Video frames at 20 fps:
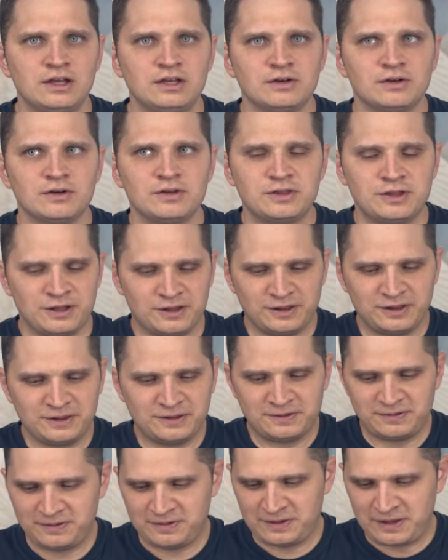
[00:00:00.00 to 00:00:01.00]

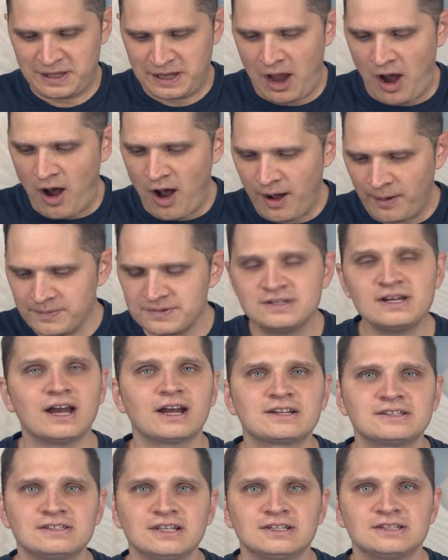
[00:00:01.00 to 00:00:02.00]
the
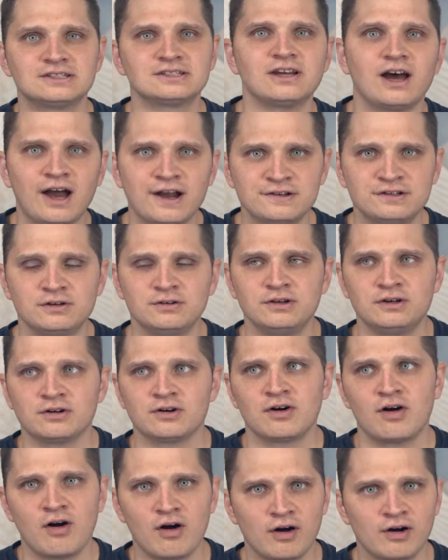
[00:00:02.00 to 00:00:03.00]
objects inside you,
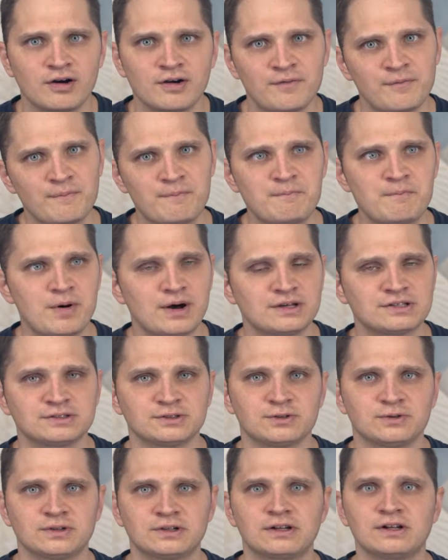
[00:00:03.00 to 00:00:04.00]
your heart
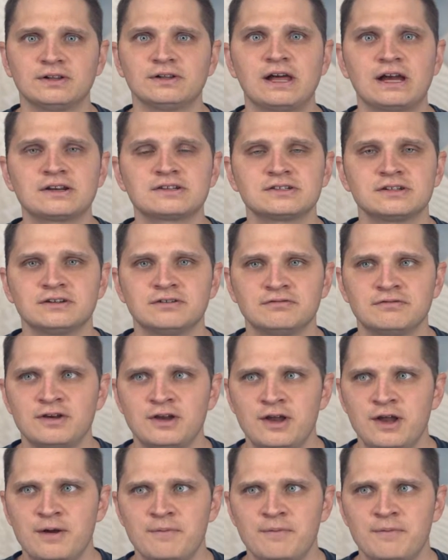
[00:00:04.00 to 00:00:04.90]
muscle and collection of